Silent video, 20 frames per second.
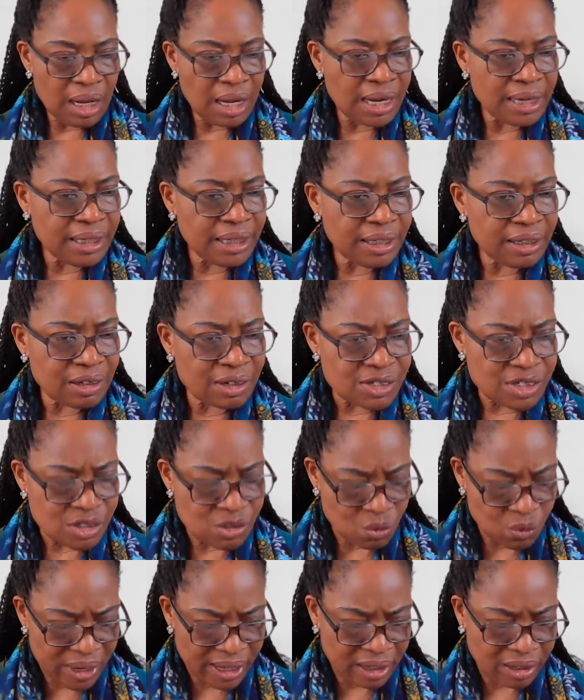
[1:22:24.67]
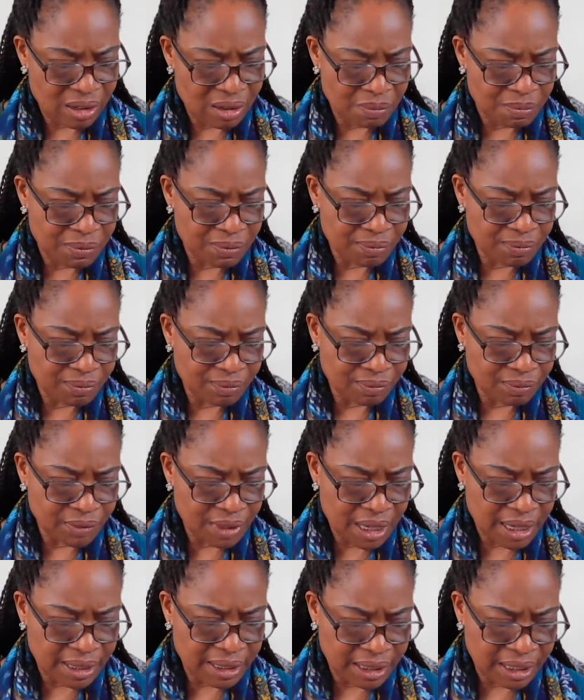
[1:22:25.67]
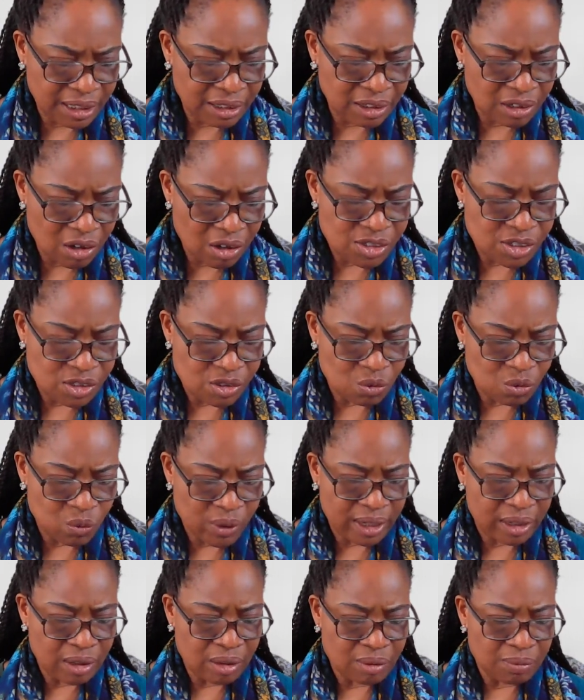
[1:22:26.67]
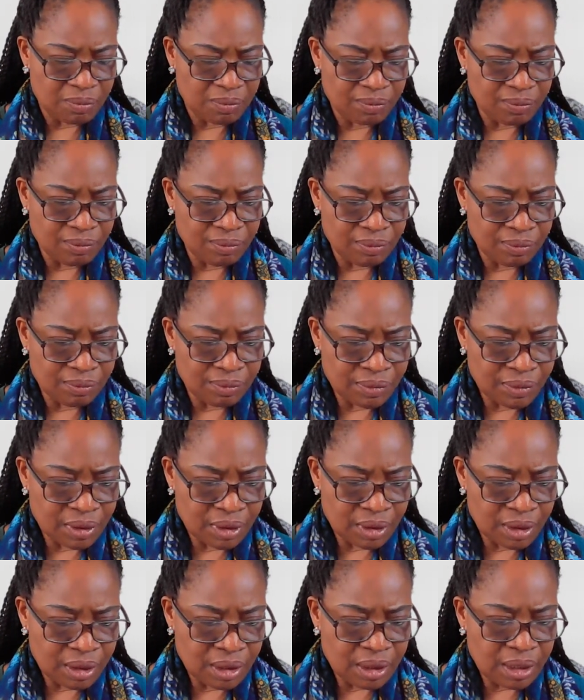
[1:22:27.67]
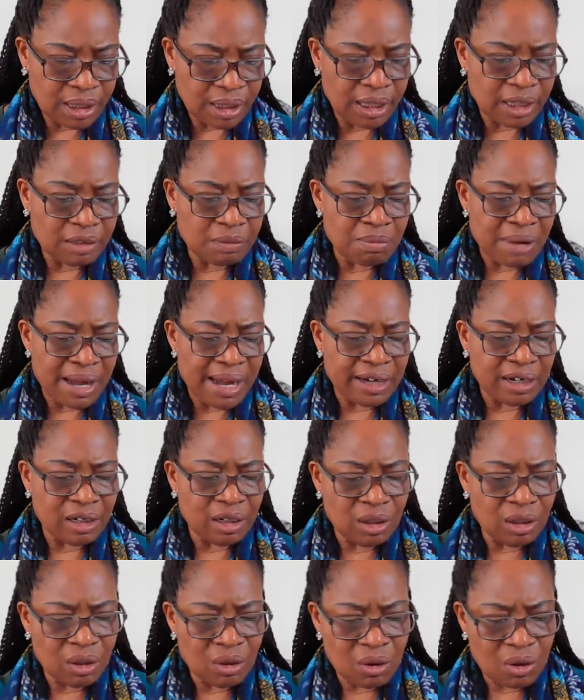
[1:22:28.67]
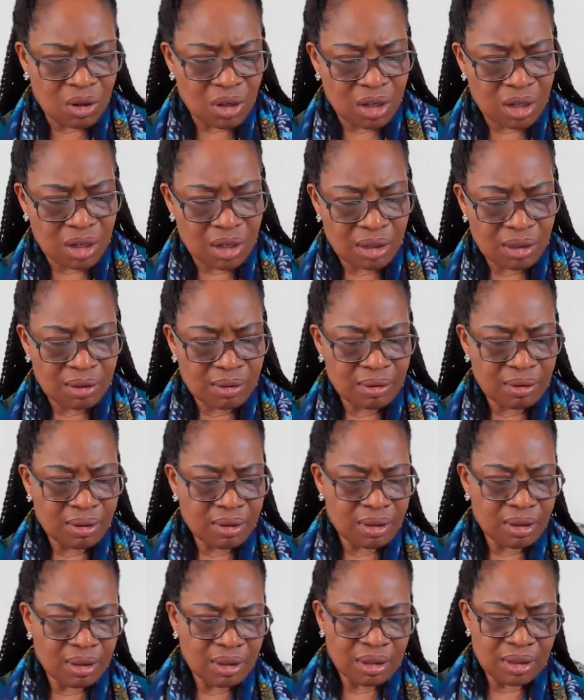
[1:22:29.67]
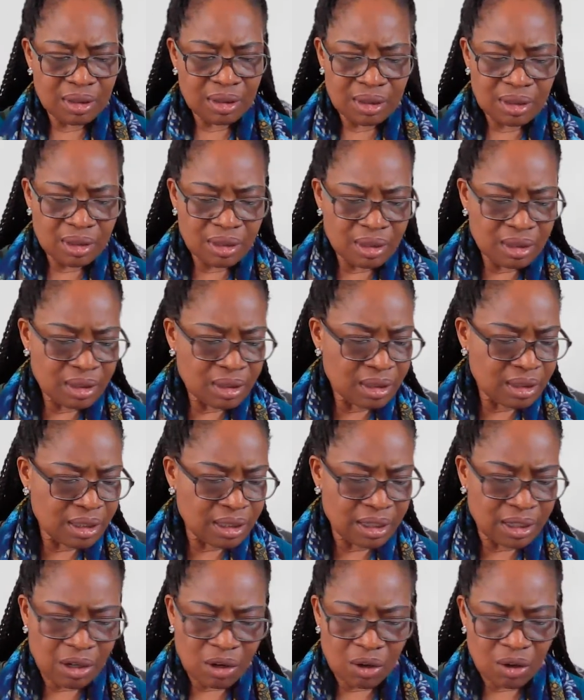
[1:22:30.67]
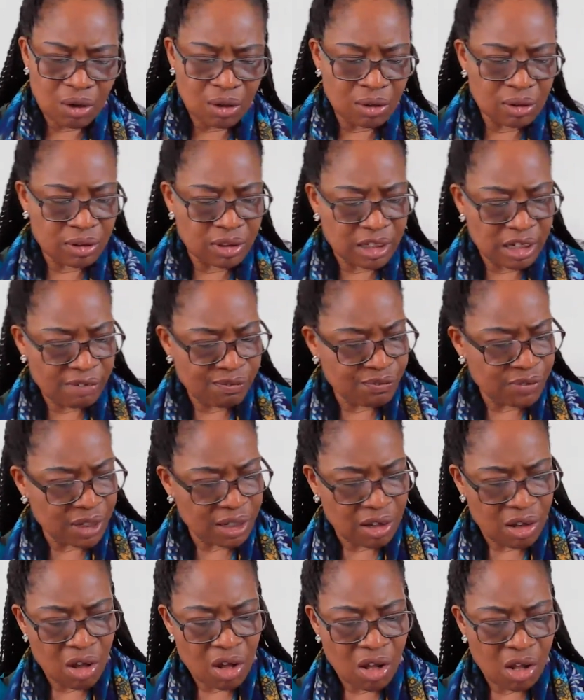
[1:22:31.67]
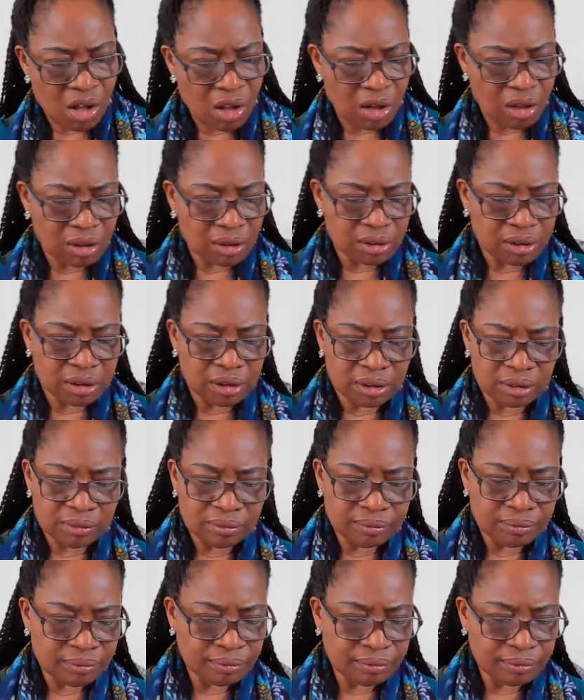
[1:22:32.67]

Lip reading: I need us to wake up. I need us to wake up. It might look, difficult,